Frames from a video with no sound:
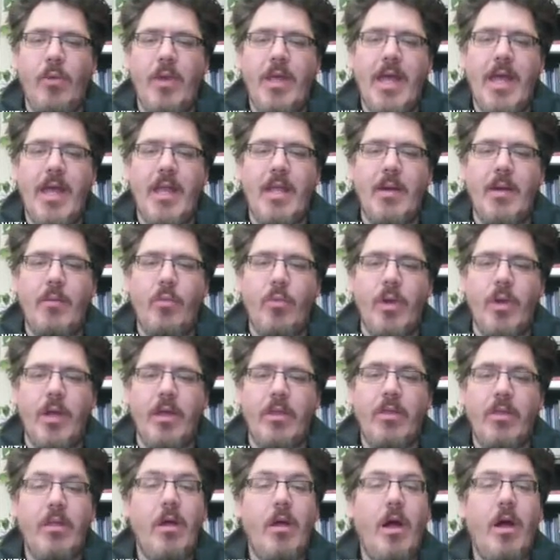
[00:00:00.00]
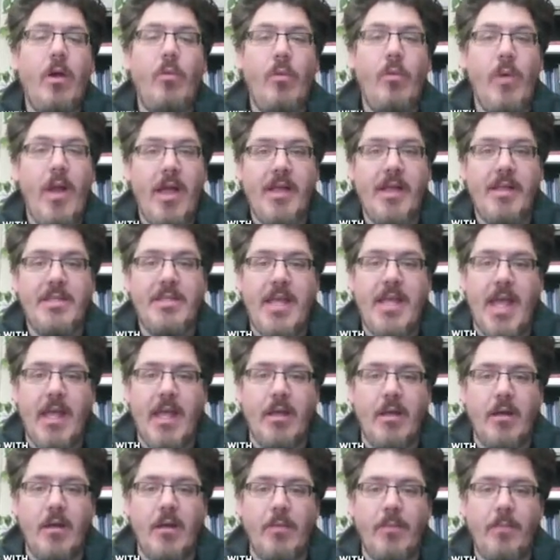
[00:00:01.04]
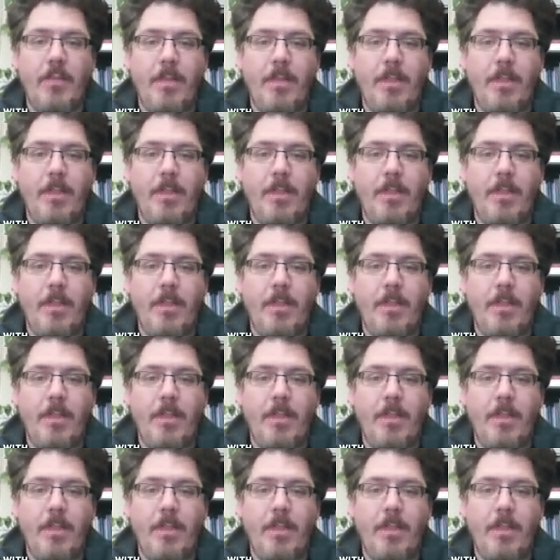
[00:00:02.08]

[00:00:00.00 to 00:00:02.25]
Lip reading: we end up with a rectangle.